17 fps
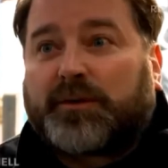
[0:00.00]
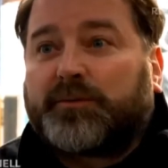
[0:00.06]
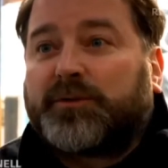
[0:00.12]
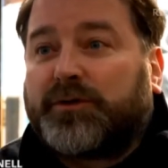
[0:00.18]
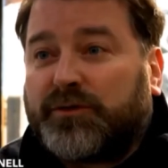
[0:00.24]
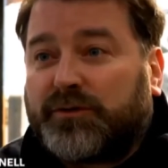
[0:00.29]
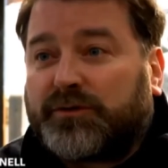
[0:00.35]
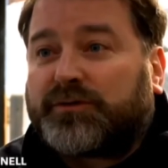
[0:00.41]

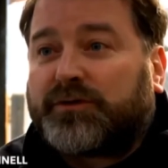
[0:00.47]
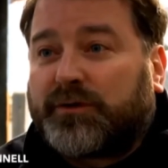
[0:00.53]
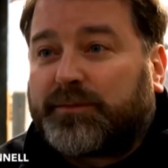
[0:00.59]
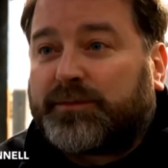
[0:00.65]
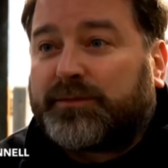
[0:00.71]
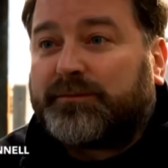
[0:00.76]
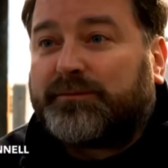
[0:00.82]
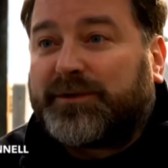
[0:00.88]
probably hooked
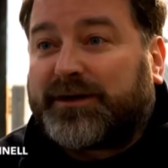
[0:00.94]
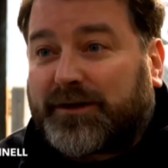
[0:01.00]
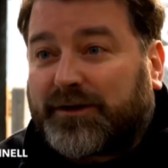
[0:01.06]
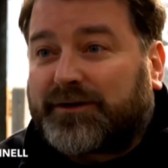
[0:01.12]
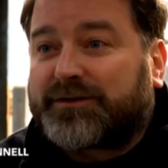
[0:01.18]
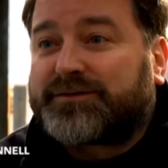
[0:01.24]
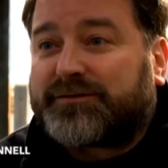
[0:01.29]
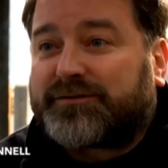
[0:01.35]
up
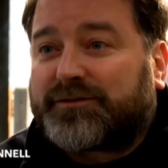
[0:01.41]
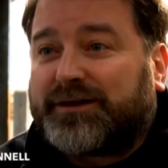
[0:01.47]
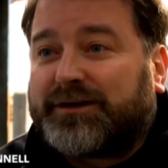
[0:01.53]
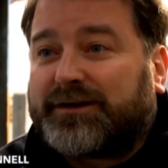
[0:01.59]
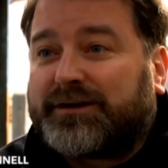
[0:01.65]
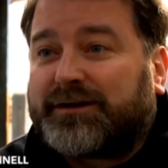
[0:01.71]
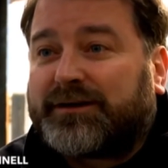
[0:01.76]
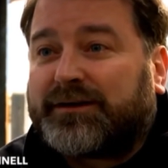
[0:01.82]
because of
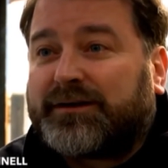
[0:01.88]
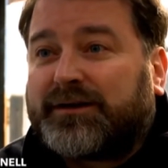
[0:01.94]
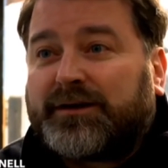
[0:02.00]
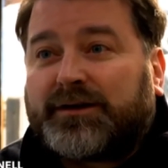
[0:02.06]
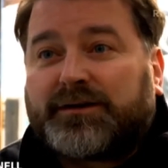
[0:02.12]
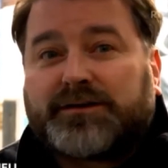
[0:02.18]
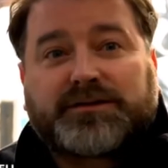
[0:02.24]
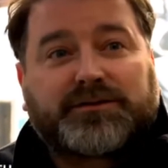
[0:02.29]
drink.
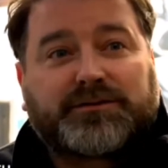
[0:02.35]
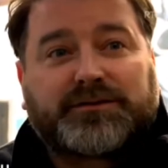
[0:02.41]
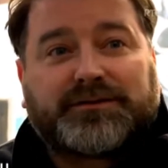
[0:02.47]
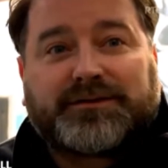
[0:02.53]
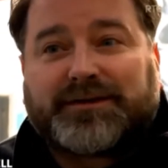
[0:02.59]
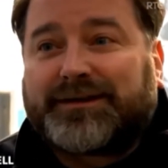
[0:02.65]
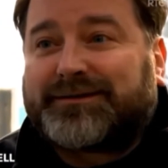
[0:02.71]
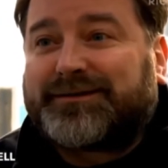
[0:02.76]
And so
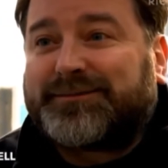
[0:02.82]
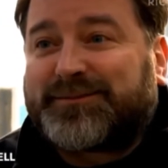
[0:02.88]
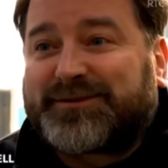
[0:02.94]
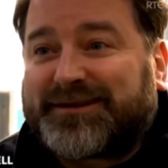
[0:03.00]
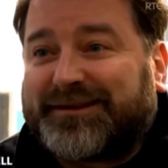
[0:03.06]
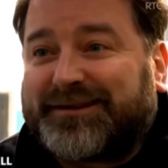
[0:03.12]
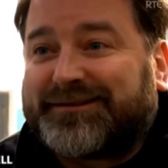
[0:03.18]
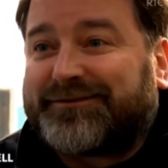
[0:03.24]
did
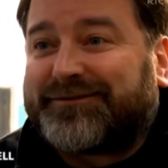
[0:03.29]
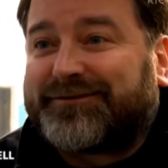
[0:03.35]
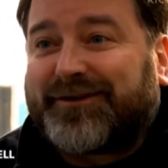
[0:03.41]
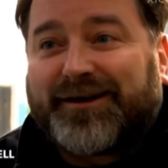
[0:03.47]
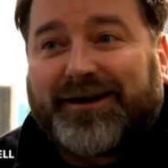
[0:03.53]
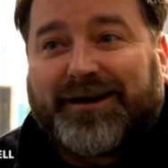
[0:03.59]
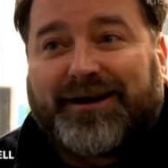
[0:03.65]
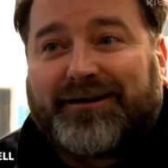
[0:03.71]
90%
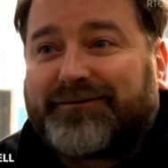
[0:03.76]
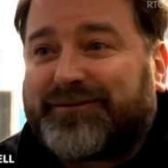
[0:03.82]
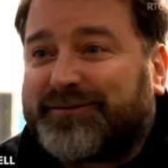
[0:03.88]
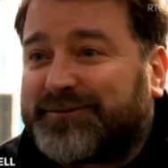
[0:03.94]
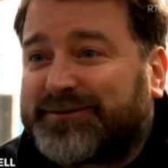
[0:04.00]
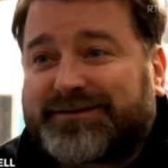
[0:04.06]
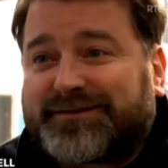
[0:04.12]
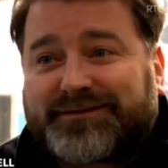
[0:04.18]
of
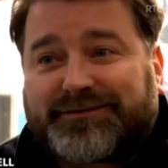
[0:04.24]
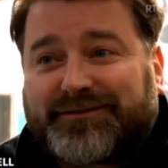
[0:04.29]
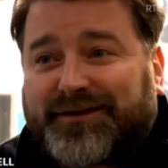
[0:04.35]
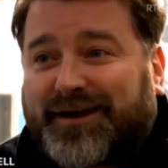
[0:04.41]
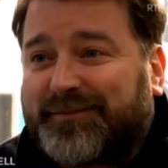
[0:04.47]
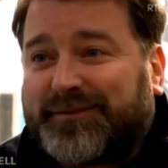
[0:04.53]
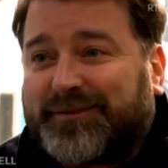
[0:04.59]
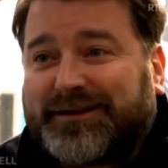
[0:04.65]
everyone's
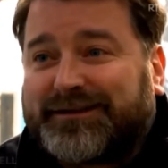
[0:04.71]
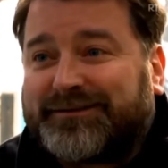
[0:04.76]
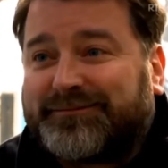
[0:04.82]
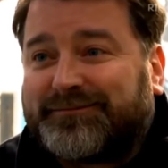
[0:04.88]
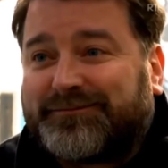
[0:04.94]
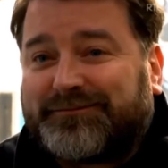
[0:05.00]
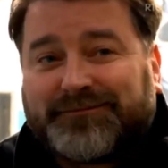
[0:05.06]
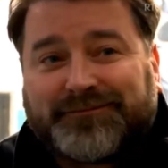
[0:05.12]
family.
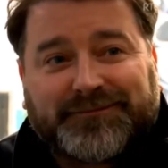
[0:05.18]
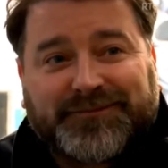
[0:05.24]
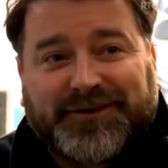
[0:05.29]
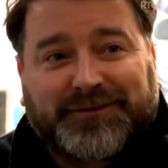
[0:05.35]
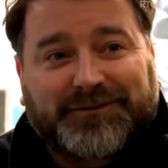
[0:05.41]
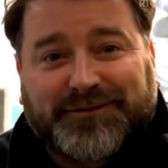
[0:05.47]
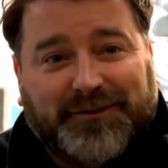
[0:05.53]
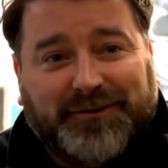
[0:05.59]

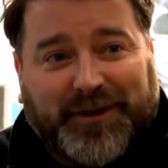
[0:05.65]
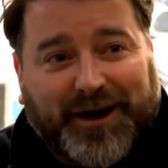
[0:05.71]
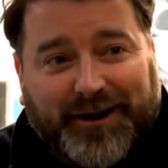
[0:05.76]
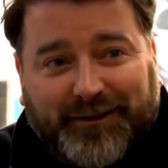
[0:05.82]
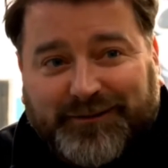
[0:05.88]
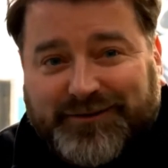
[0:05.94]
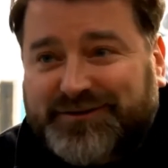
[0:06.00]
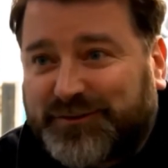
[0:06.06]
You know, your
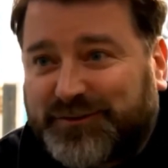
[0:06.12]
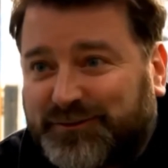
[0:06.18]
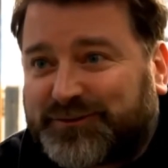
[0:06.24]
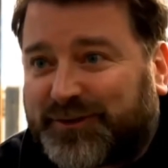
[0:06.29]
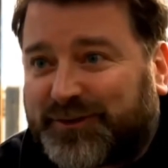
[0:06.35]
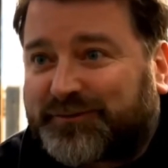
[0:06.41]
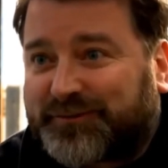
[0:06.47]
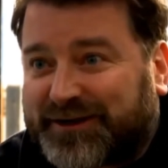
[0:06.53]
parents
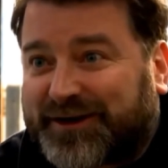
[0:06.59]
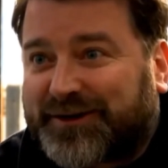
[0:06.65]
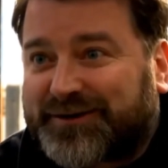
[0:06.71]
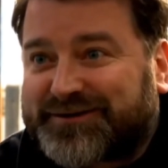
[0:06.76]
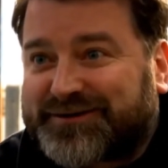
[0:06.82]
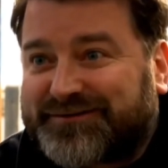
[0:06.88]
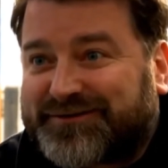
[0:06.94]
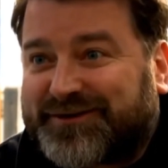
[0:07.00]
hooked up
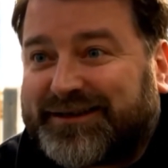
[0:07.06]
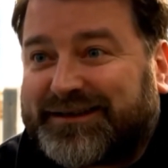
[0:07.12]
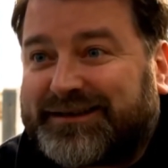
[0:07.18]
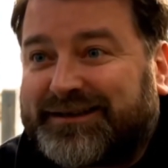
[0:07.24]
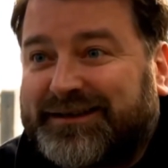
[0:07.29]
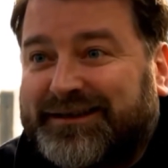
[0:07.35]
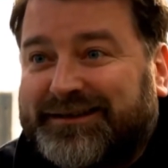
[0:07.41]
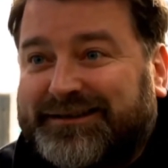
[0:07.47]
because of
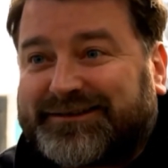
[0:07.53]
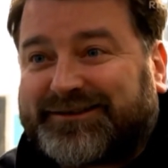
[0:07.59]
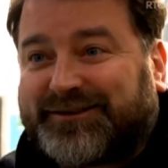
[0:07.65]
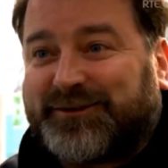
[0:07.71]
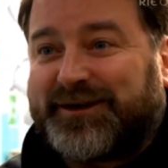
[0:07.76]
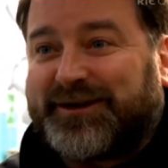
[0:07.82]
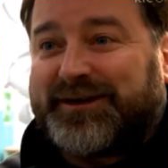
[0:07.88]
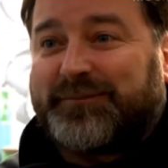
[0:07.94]
drink.
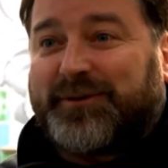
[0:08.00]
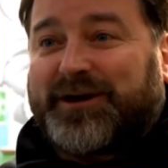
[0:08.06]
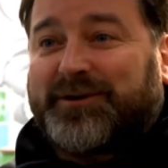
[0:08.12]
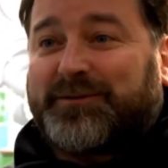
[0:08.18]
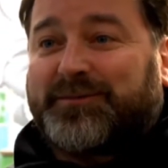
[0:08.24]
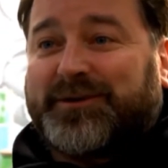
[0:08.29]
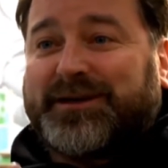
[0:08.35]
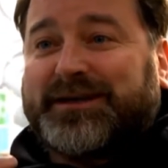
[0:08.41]
So
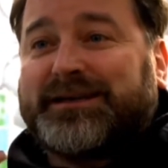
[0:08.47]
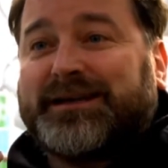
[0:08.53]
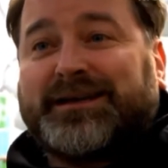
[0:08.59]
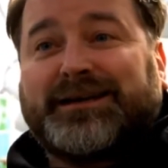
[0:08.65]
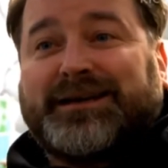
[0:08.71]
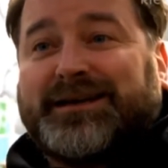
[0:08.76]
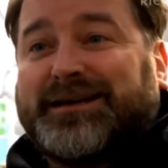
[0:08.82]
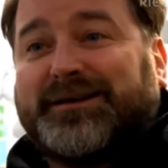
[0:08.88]
whether it be
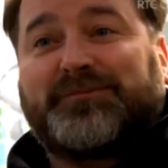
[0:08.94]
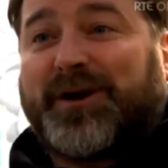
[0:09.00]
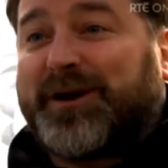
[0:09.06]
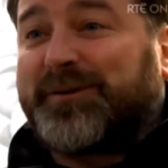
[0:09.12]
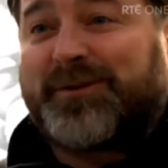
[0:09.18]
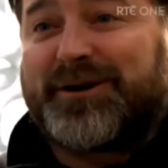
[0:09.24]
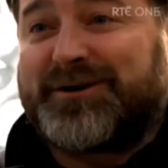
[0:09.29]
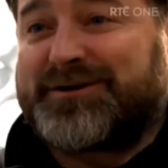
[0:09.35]
in
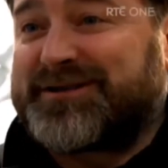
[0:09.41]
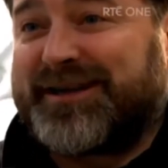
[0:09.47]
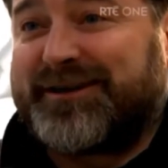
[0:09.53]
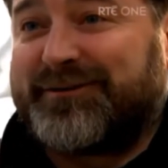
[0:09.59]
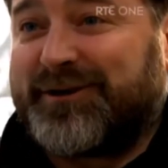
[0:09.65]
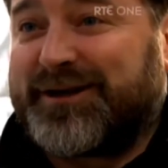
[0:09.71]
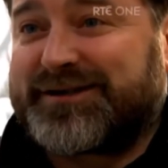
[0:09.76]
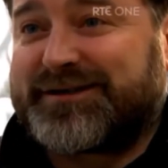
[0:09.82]
my parents'
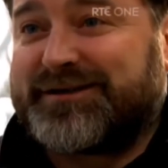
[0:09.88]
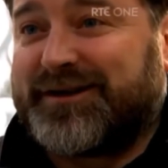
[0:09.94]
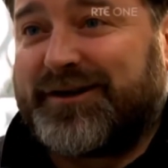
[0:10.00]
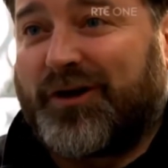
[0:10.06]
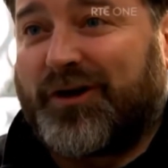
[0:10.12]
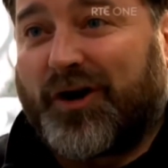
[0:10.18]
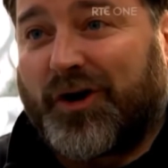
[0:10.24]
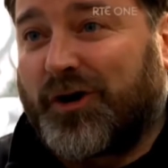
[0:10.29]
generation,
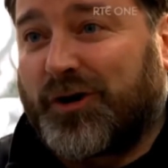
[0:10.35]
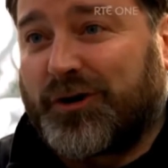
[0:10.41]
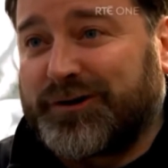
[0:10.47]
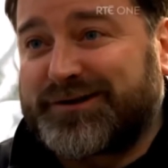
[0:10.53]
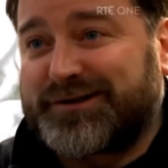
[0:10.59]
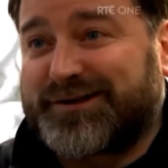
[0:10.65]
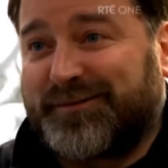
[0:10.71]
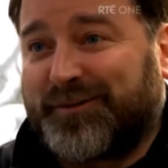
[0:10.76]
in a
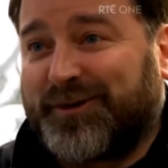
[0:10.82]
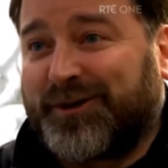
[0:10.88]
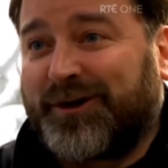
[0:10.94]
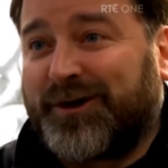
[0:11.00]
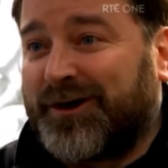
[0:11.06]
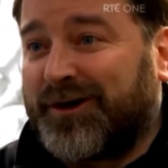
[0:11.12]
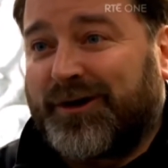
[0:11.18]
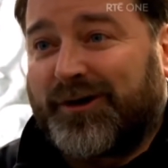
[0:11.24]
hall somewhere,
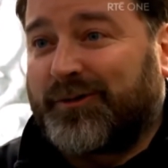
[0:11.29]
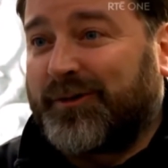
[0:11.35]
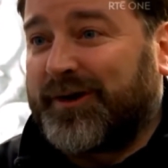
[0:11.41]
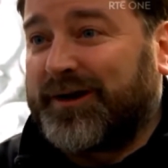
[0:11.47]
or